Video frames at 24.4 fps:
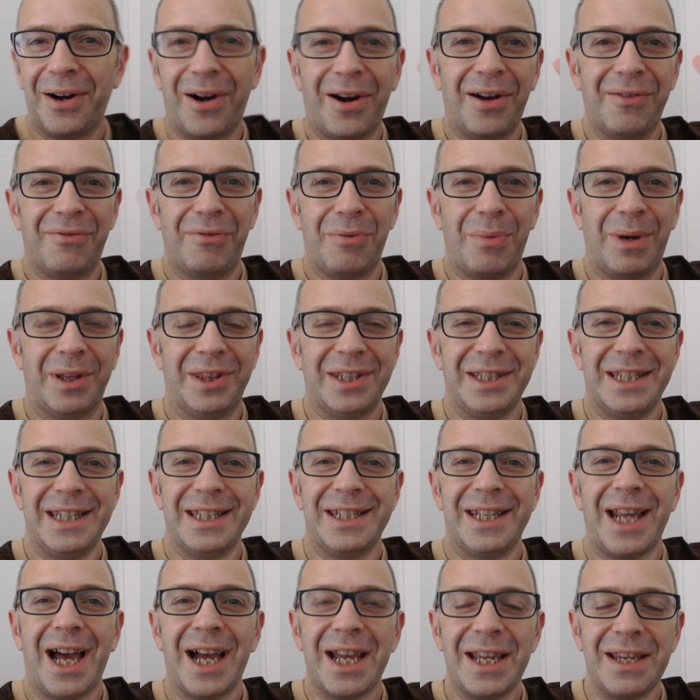Hi everyone, this
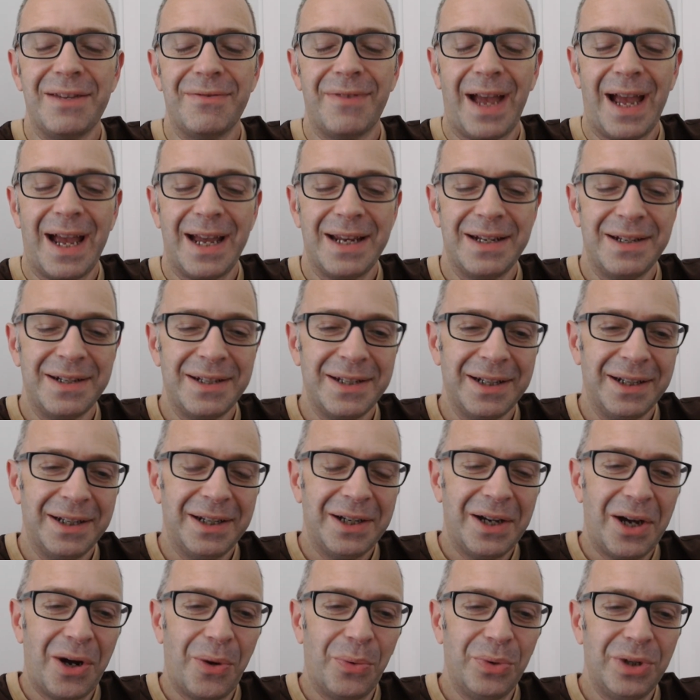is Dave, and
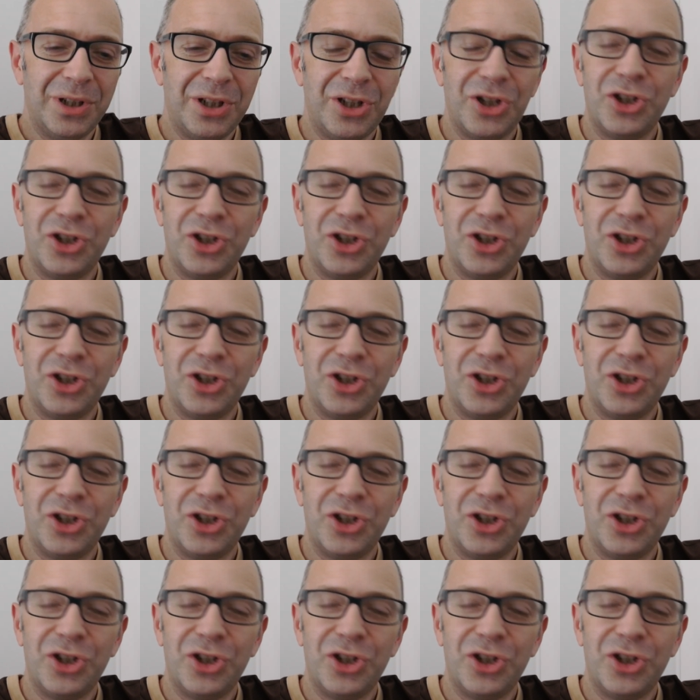I wanted